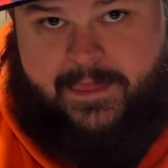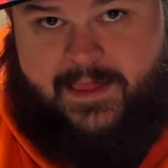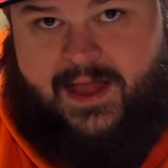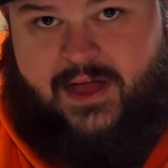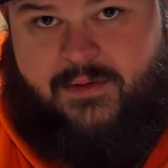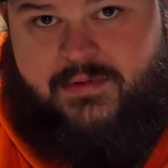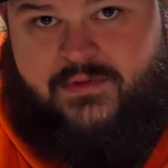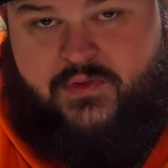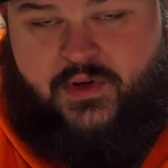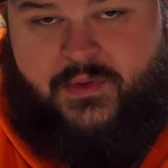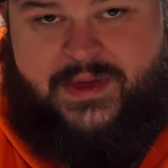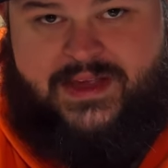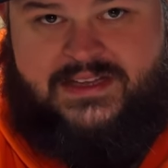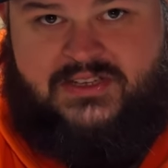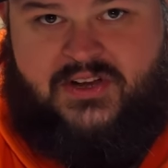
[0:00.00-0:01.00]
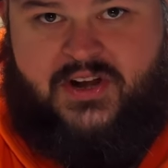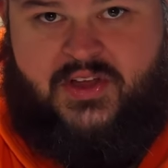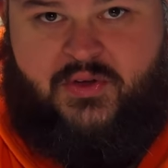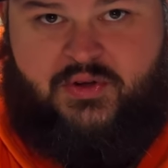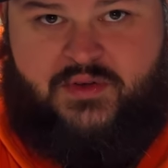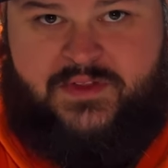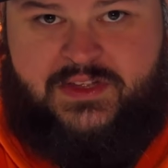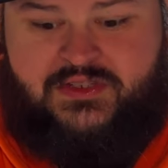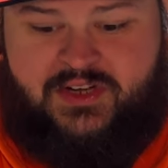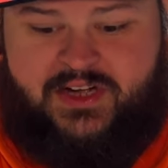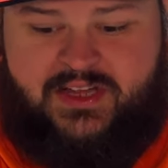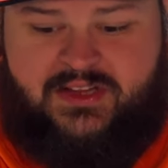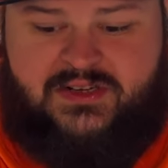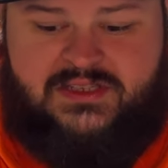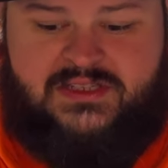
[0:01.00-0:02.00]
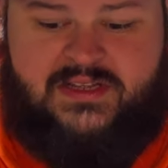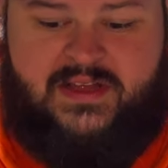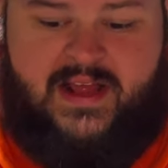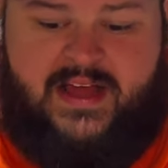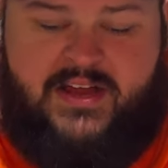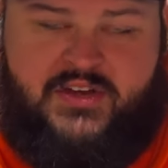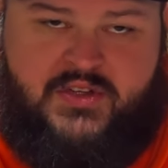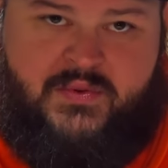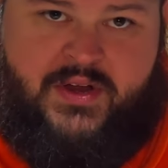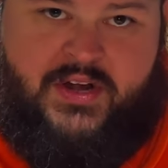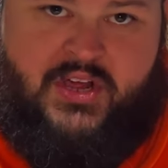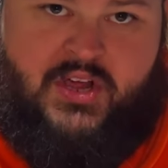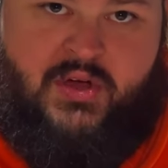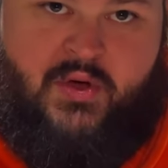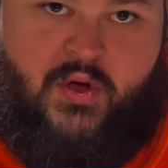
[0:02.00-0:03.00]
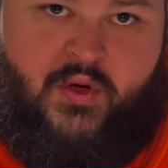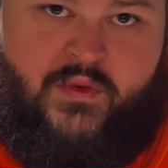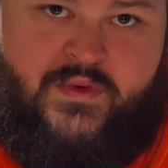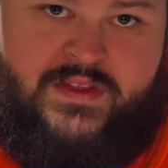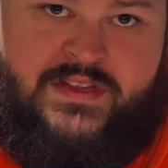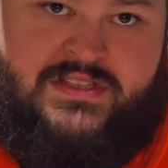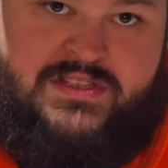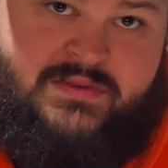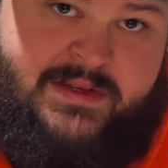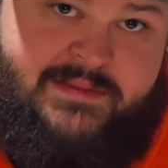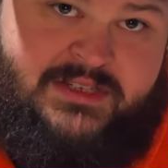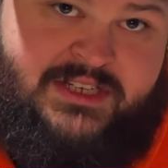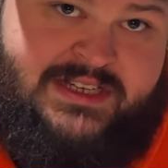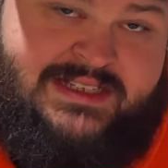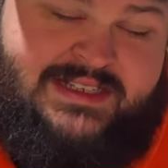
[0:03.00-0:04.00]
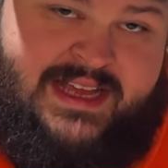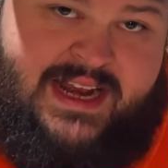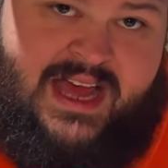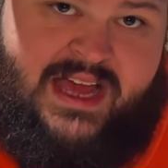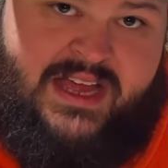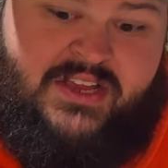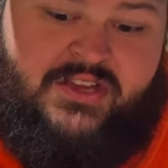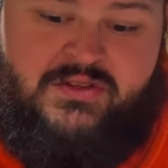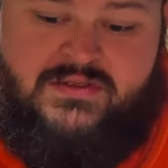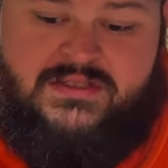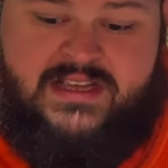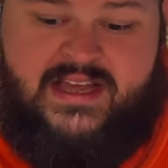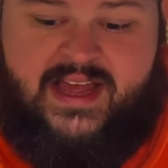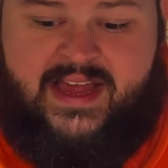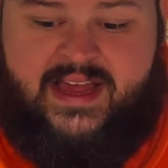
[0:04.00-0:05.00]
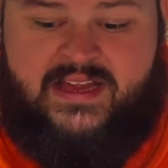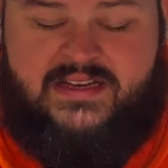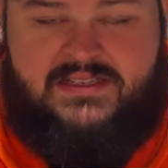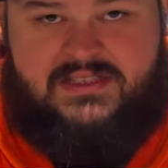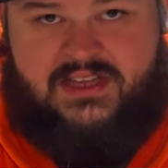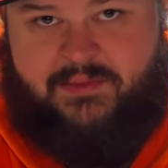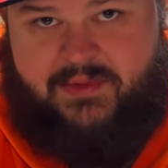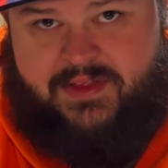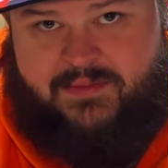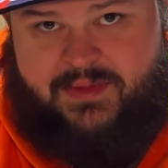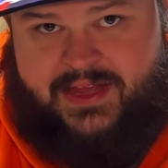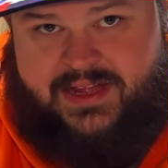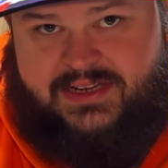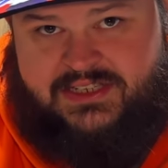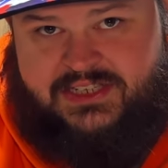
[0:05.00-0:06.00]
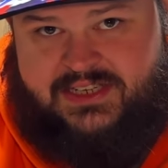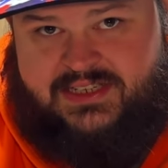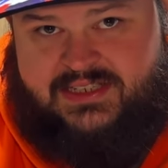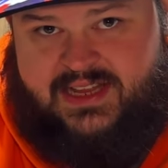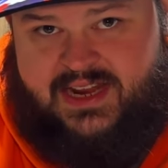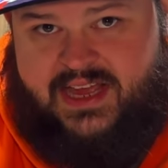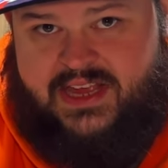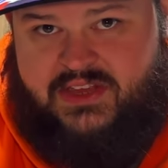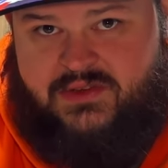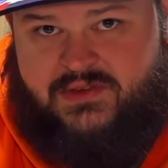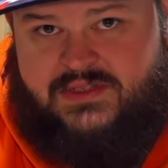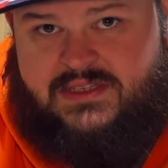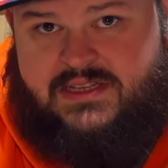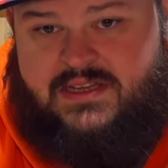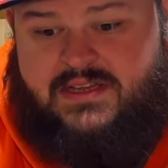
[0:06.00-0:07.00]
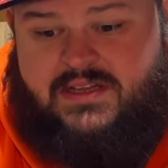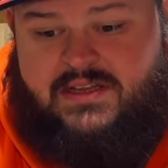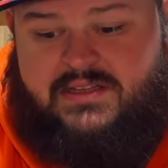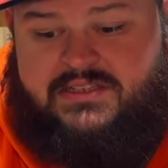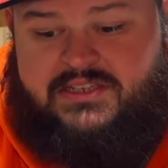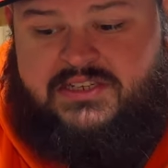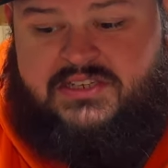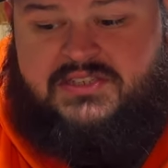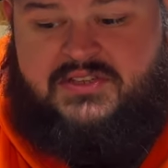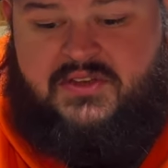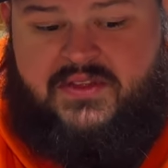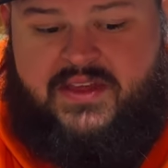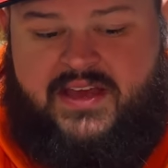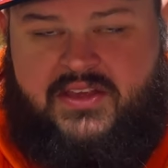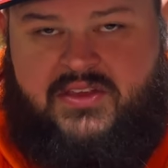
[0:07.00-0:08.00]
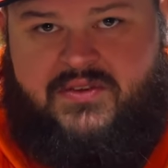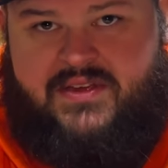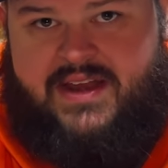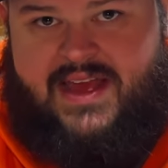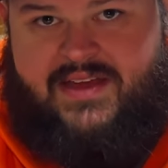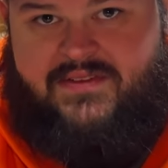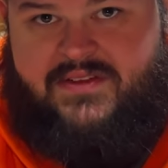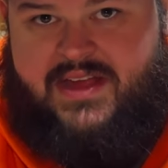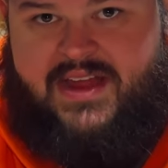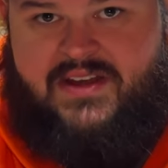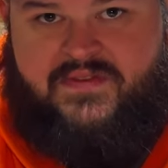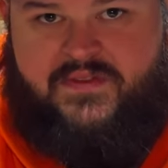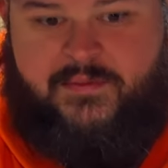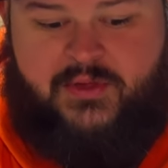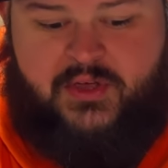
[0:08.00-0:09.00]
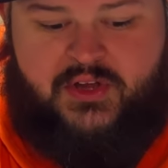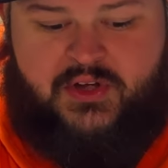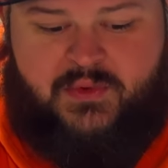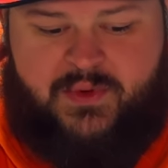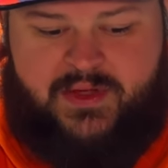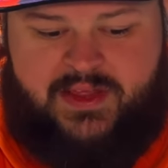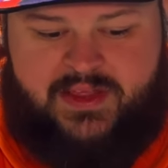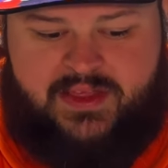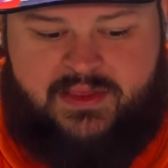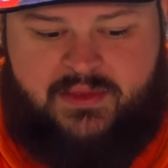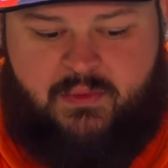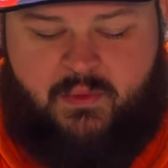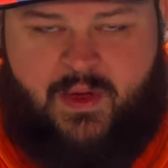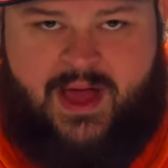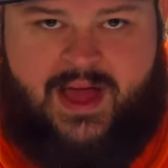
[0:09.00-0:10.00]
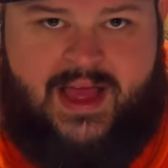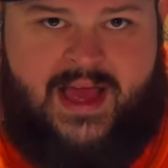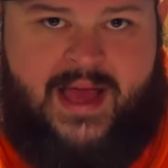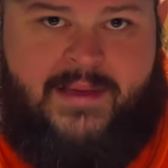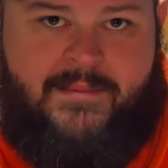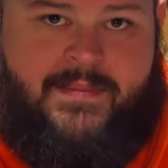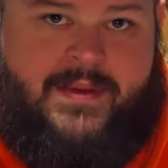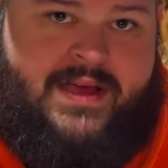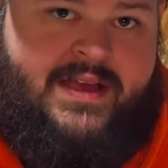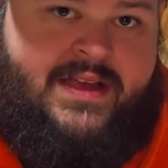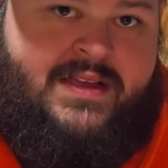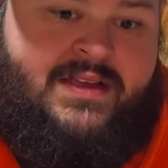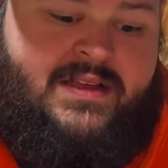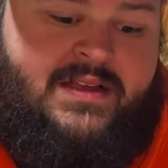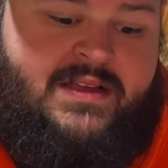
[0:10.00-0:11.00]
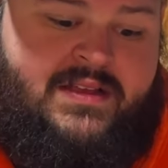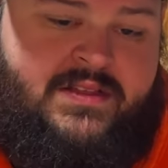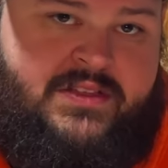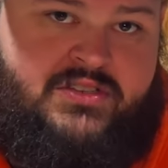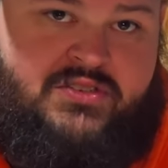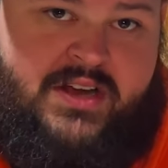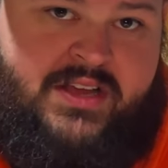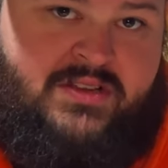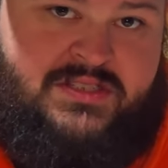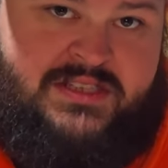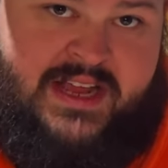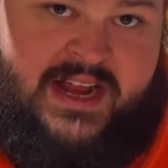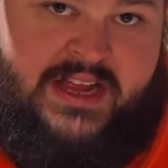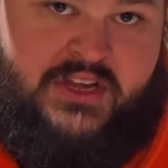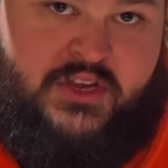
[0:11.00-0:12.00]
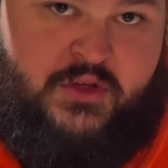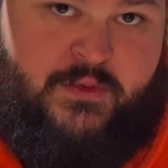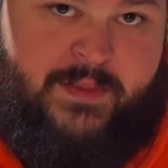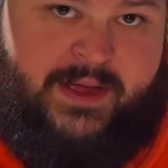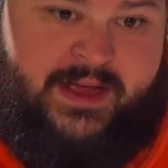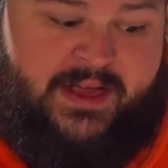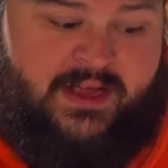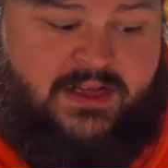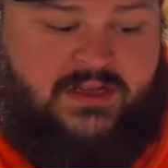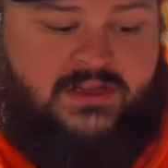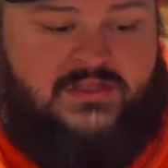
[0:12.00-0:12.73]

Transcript: Now, before we get started going over the trailers, I do want to go over the swim jigs that I use and some of the bladed jigs that I use, just so that you can have kind of familiar with why I pick the trailers that I do pick.